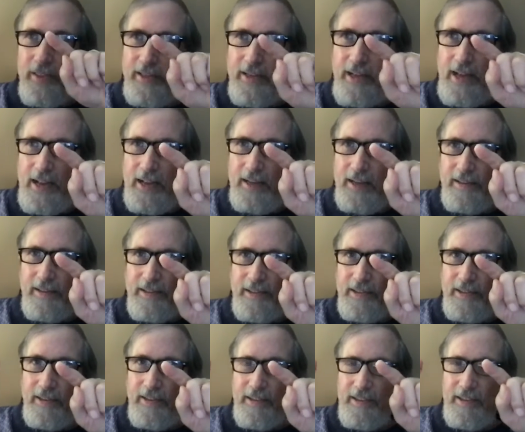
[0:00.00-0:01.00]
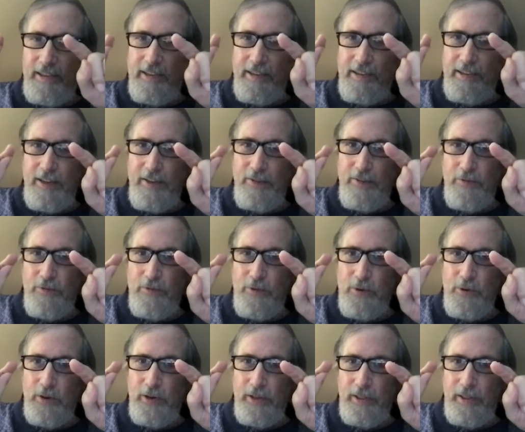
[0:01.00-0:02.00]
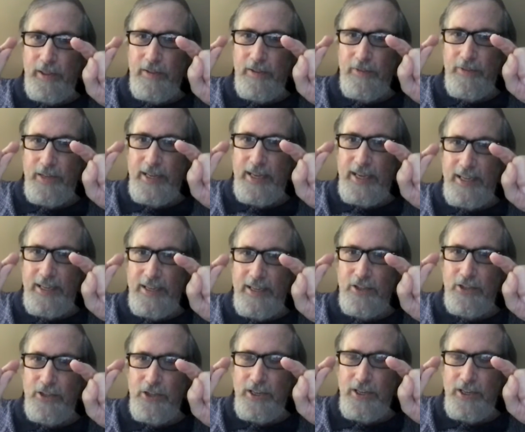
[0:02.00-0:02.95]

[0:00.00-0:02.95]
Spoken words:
dots the 64th of an inch